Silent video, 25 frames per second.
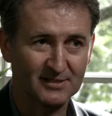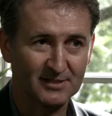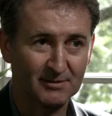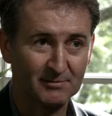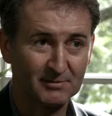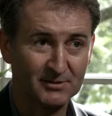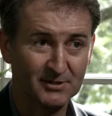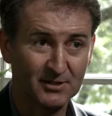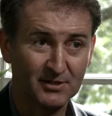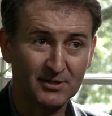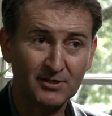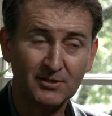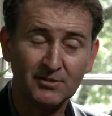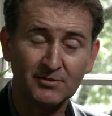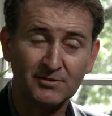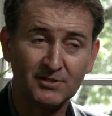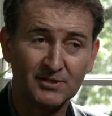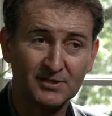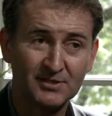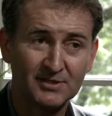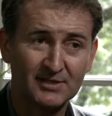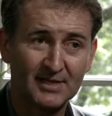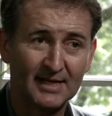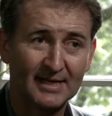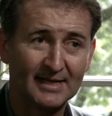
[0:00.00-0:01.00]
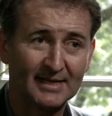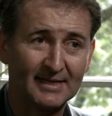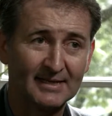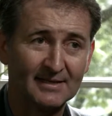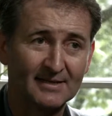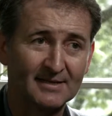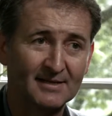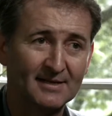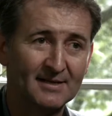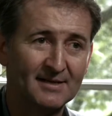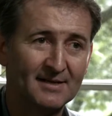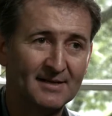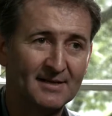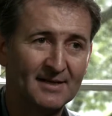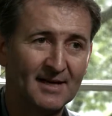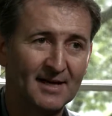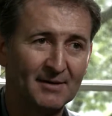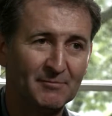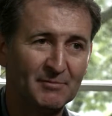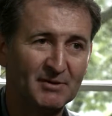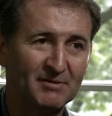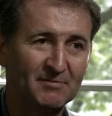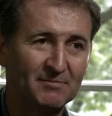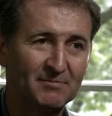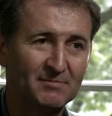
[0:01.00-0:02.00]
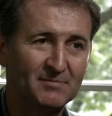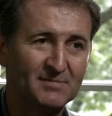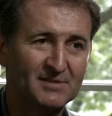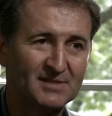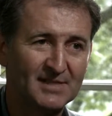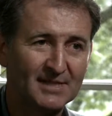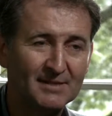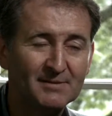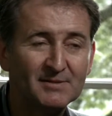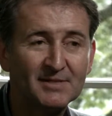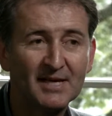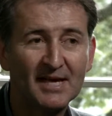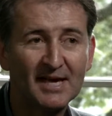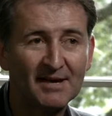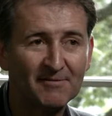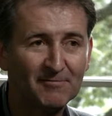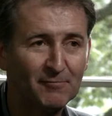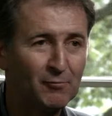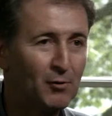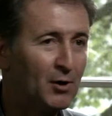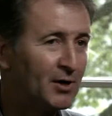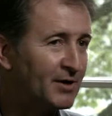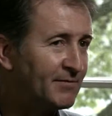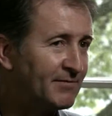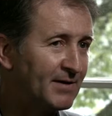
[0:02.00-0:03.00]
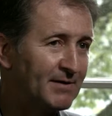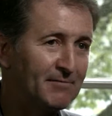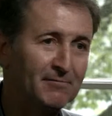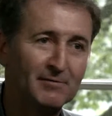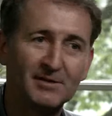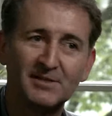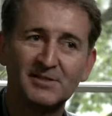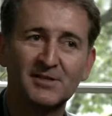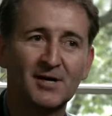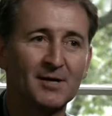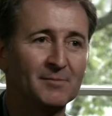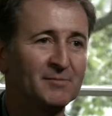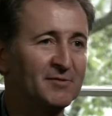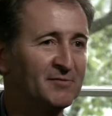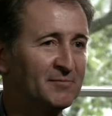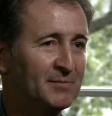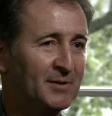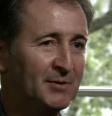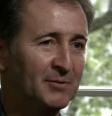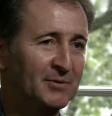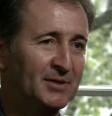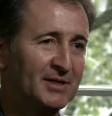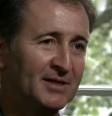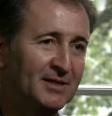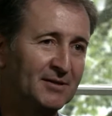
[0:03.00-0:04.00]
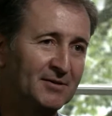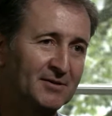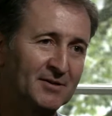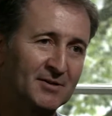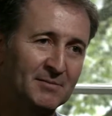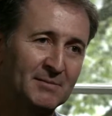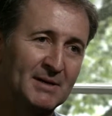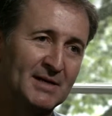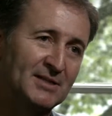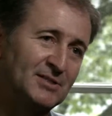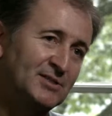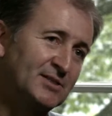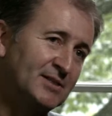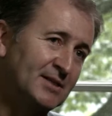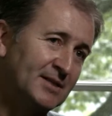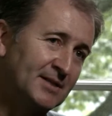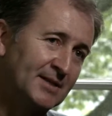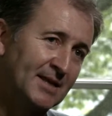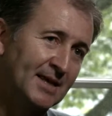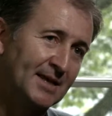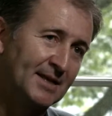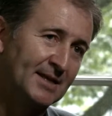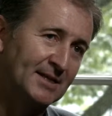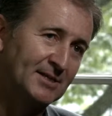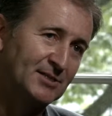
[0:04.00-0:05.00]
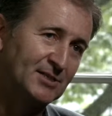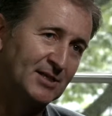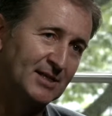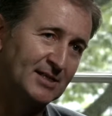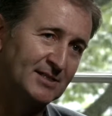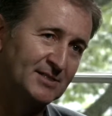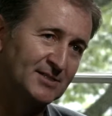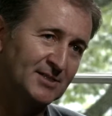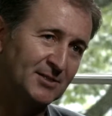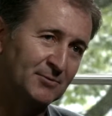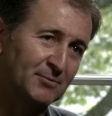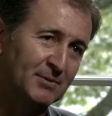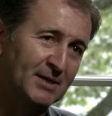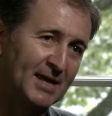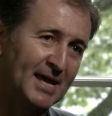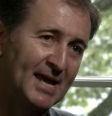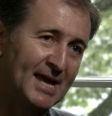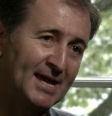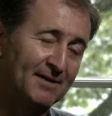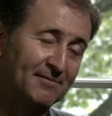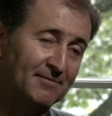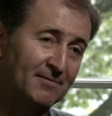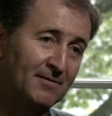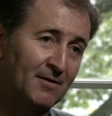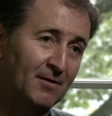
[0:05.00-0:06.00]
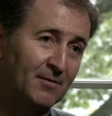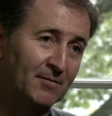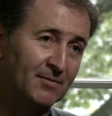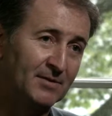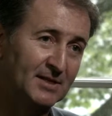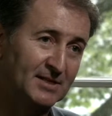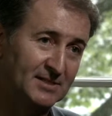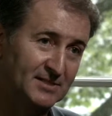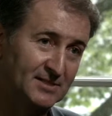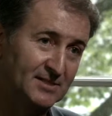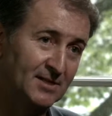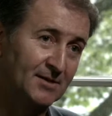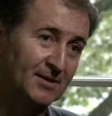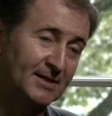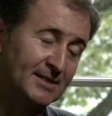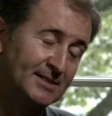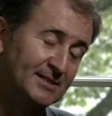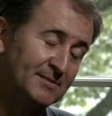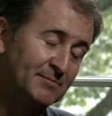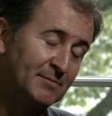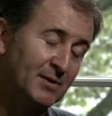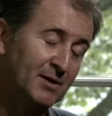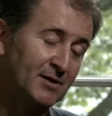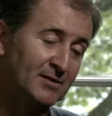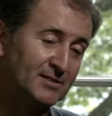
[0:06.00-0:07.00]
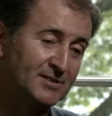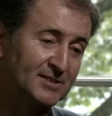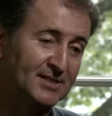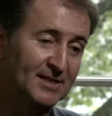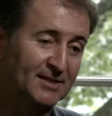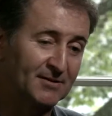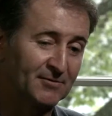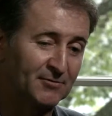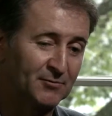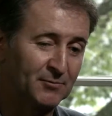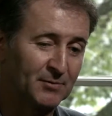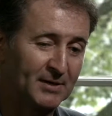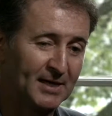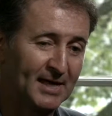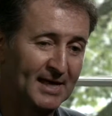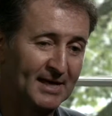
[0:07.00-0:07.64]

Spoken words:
so it's a huge estate. And we seem to have one of every type of building you could imagine in the NHS. So we have on this site at Barts Health, we